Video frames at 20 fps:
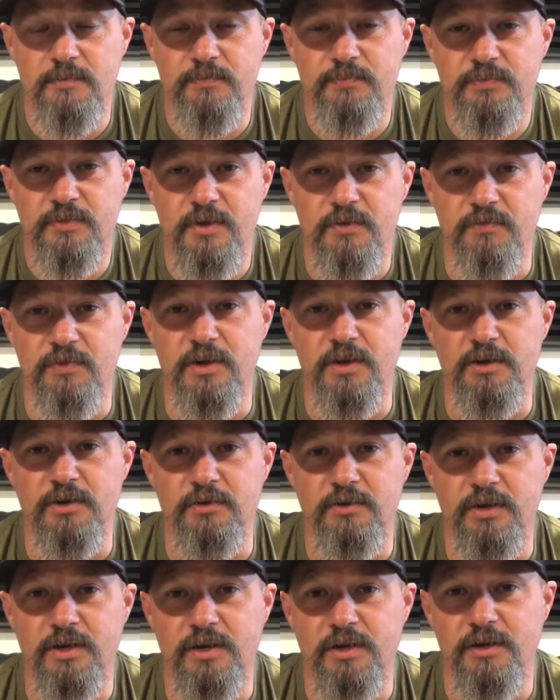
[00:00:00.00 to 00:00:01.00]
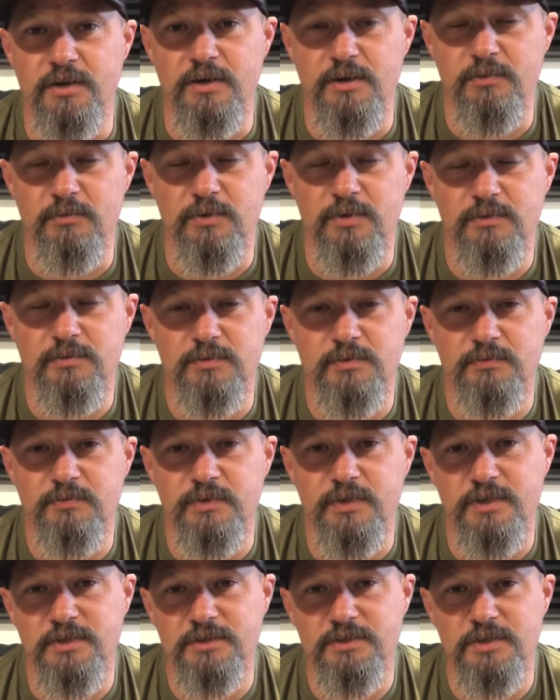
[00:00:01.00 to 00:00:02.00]
If they do get in there, we'll
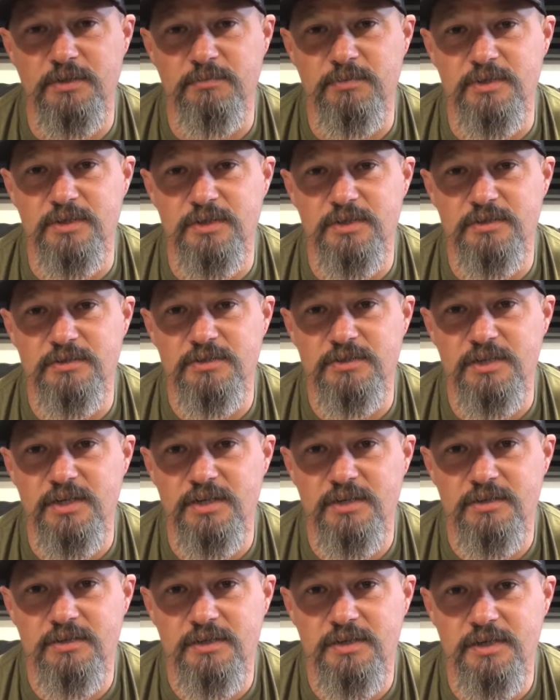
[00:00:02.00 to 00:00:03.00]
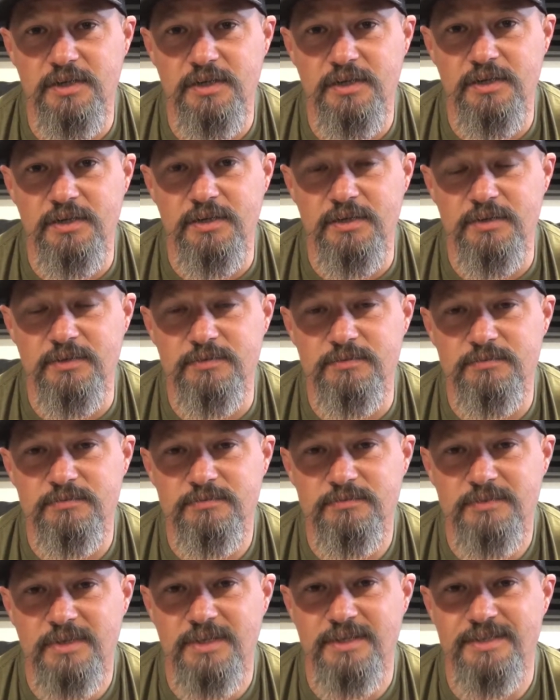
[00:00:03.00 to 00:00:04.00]
figure something else out, and
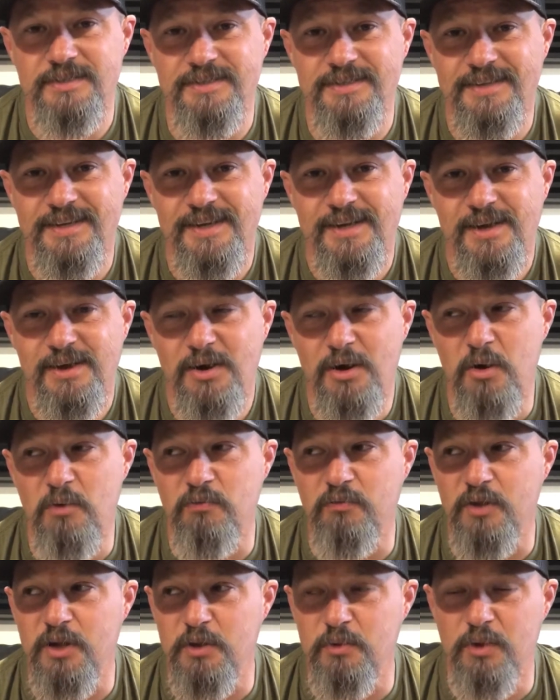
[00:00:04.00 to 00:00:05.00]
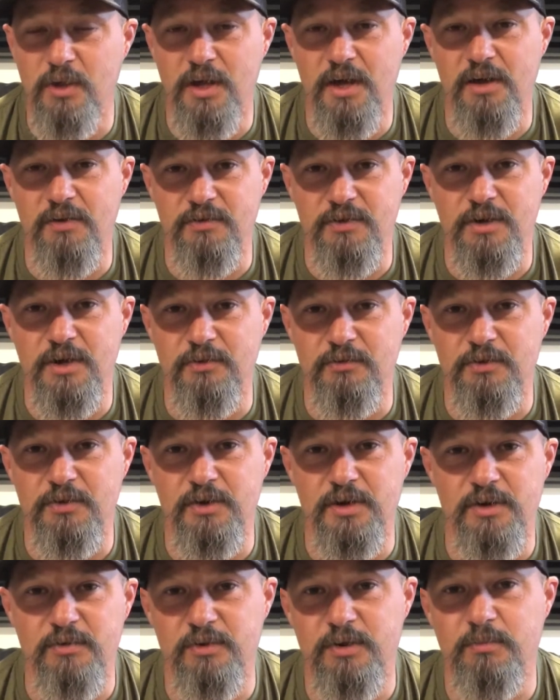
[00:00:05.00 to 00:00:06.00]
hopefully we'll have enough
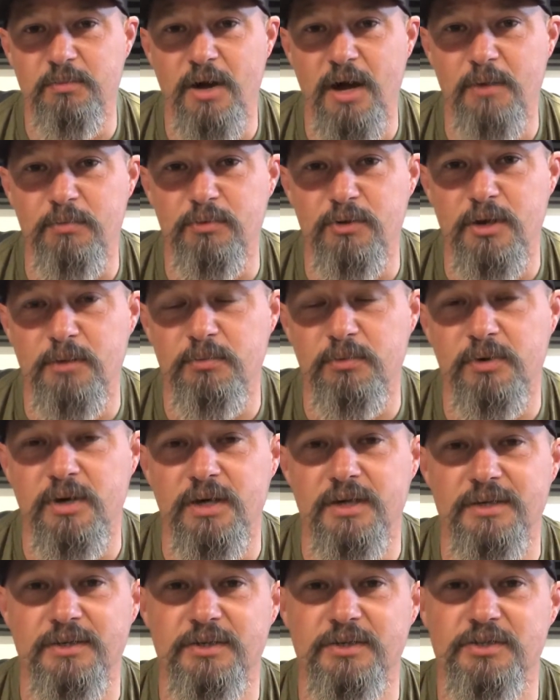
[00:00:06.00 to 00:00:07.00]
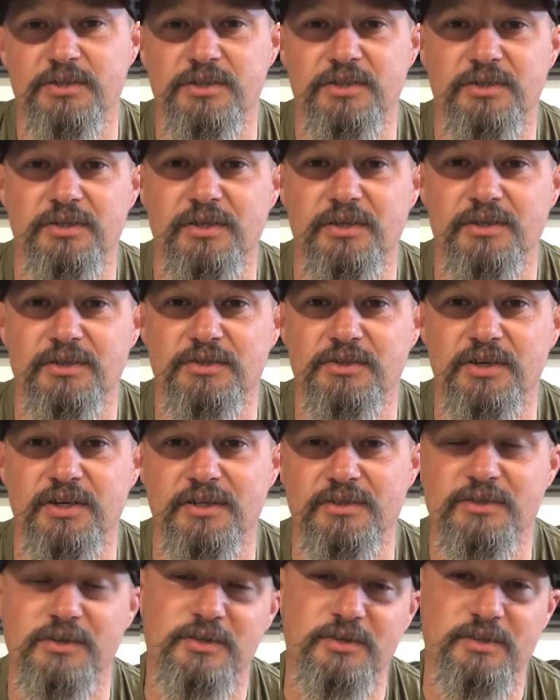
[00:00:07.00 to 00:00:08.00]
greenery popping up around here this year that the
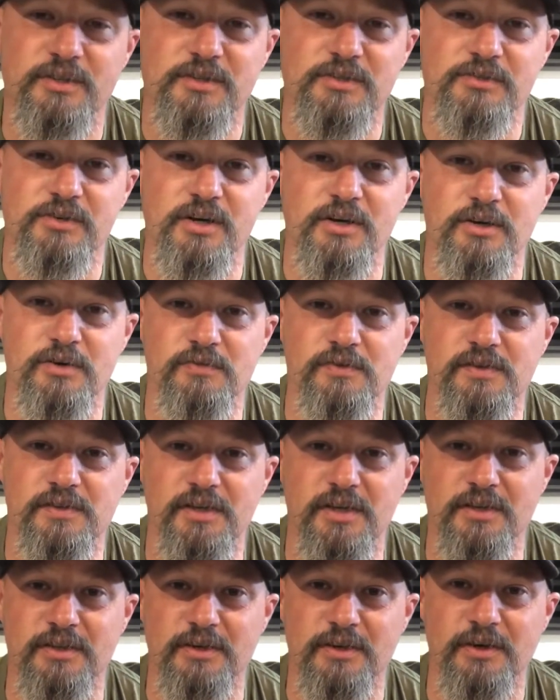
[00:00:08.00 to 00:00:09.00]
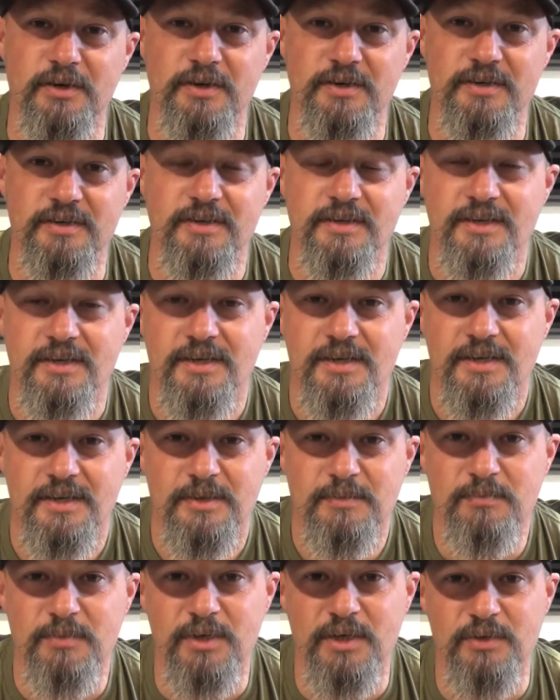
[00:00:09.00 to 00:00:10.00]
chickens aren't going to try to overtake the garden.
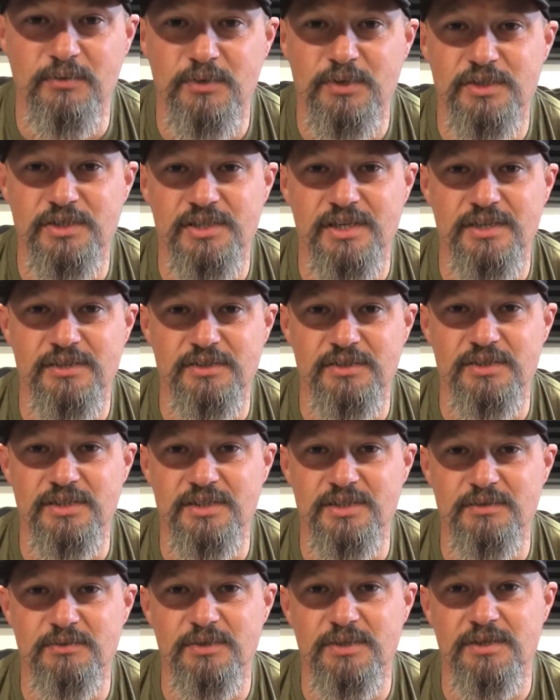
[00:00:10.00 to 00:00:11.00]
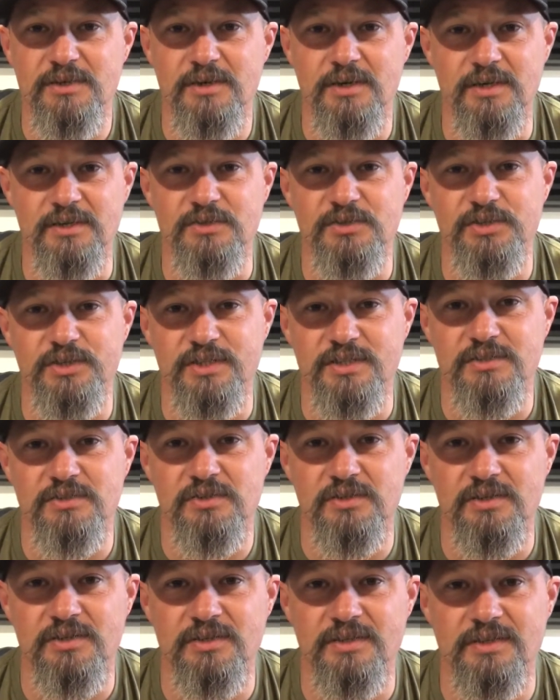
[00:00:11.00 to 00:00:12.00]
But we shall see. We know how
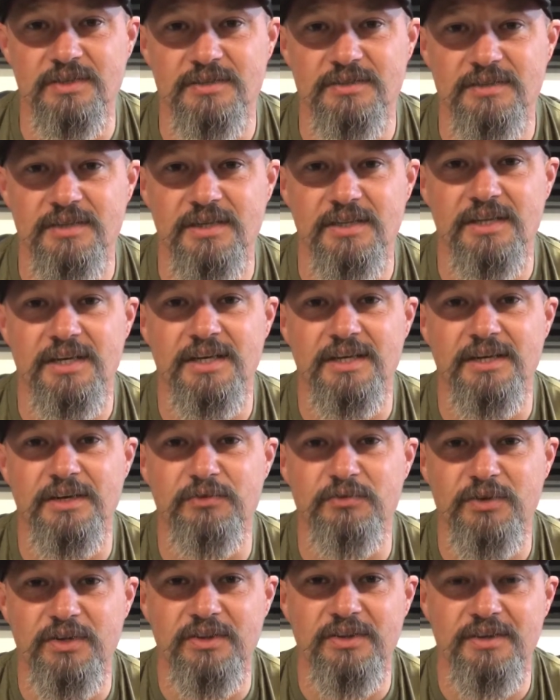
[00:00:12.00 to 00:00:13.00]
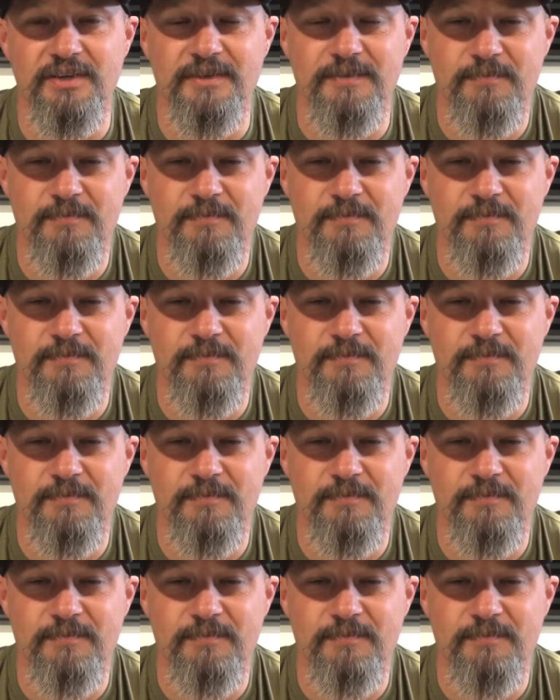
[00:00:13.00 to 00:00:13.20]
chickens are. They like everything.